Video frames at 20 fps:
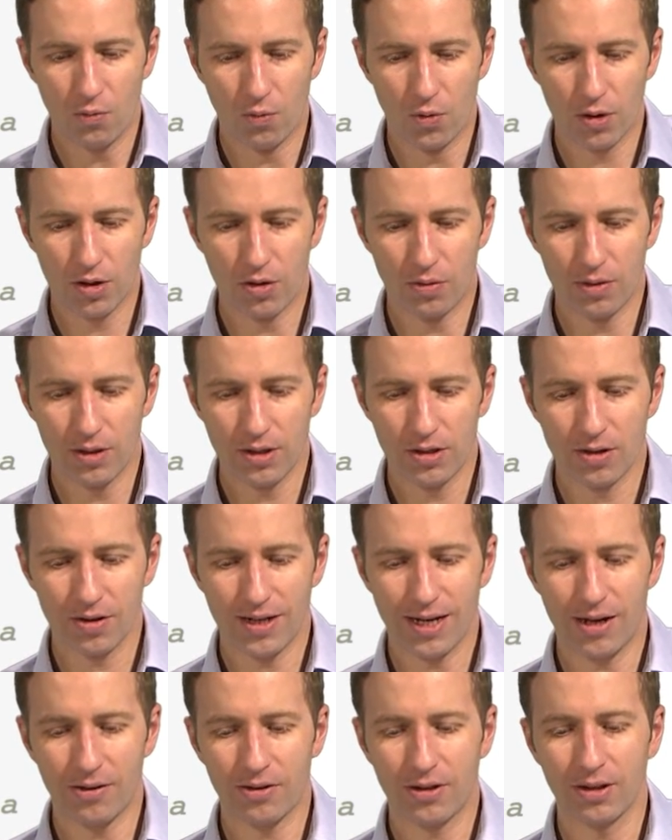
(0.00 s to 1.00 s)
we're going to
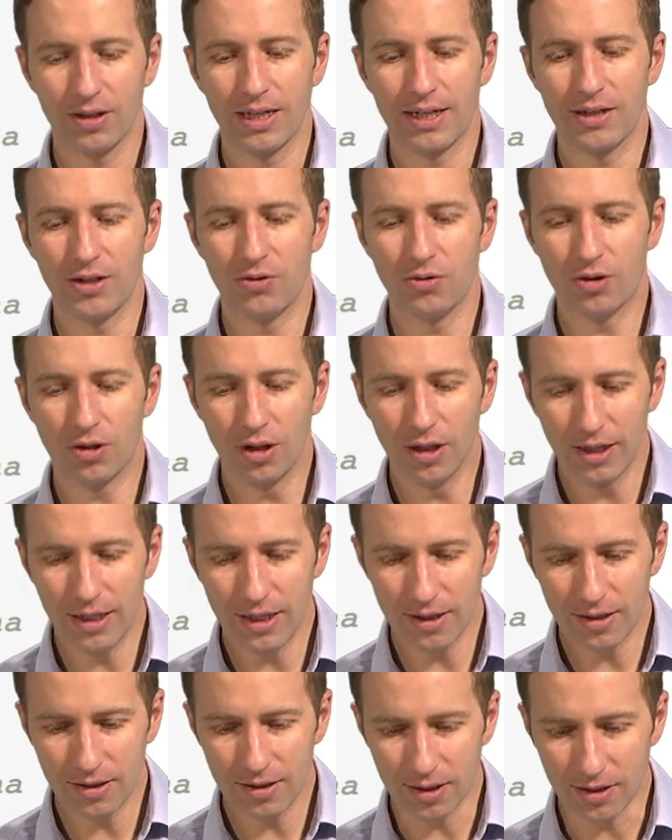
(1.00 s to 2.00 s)
calculate
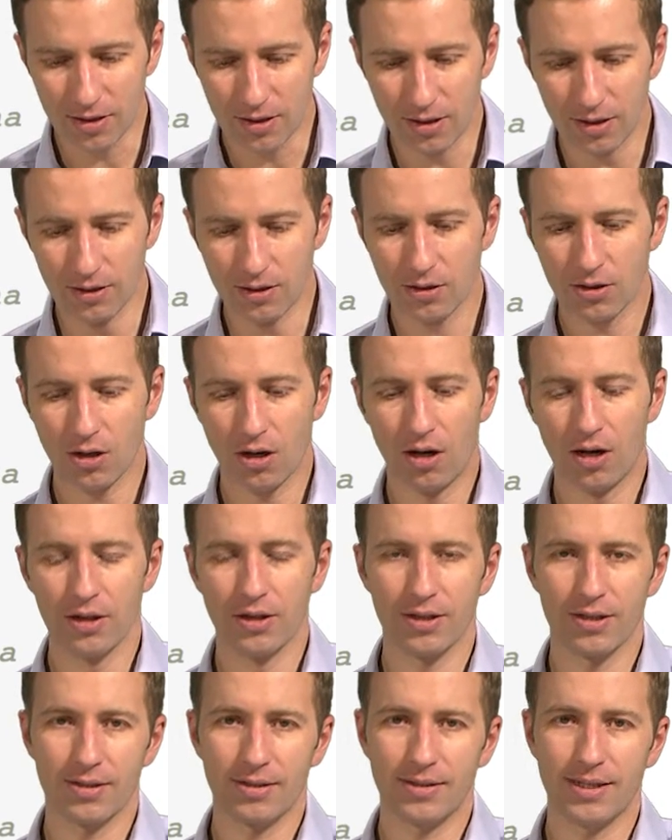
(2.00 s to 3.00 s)
Euclidean distance
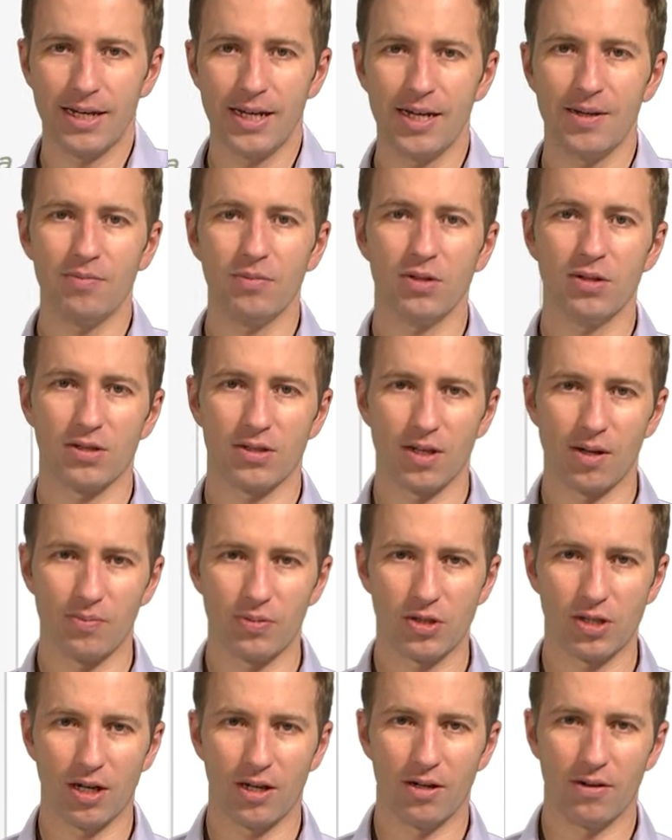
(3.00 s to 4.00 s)
on the same
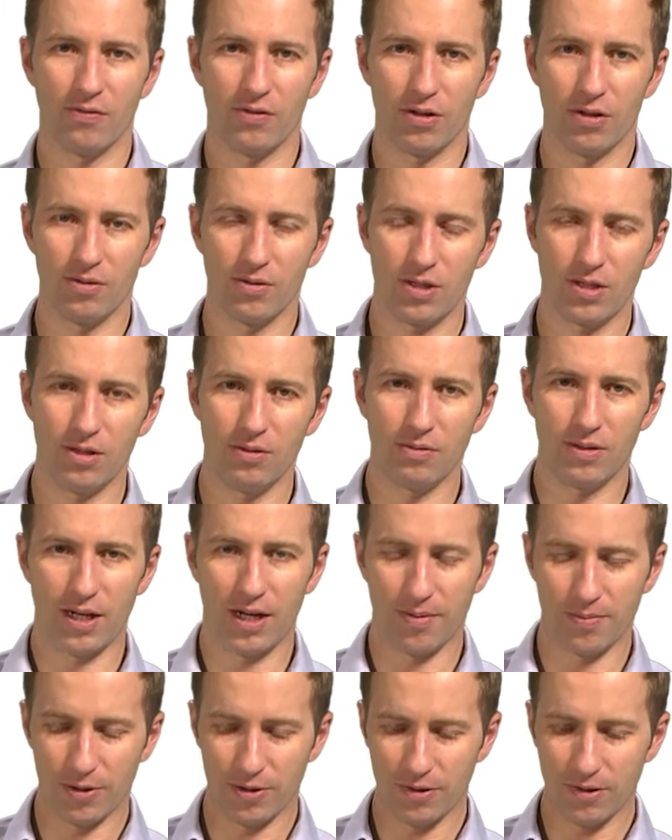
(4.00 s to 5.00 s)
subset of the OTU
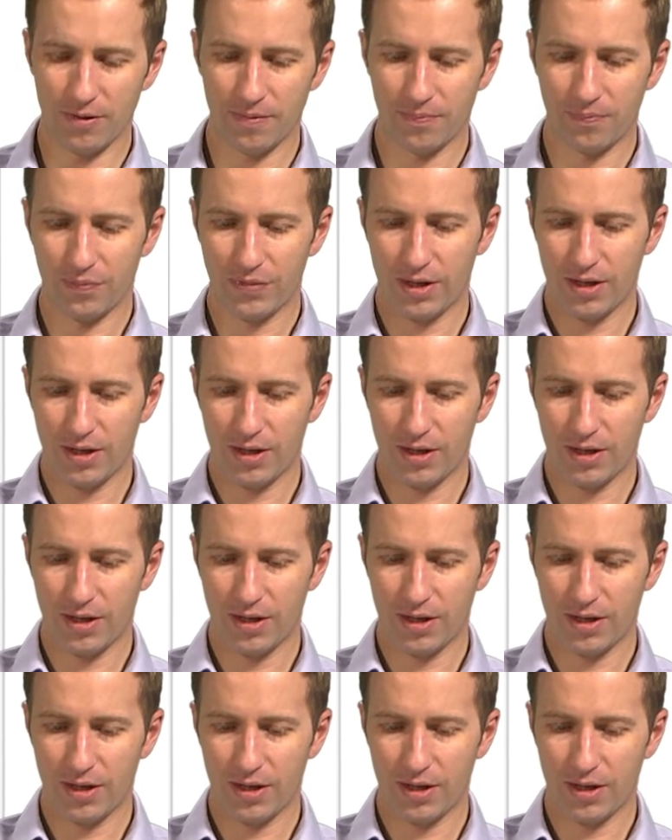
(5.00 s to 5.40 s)
table,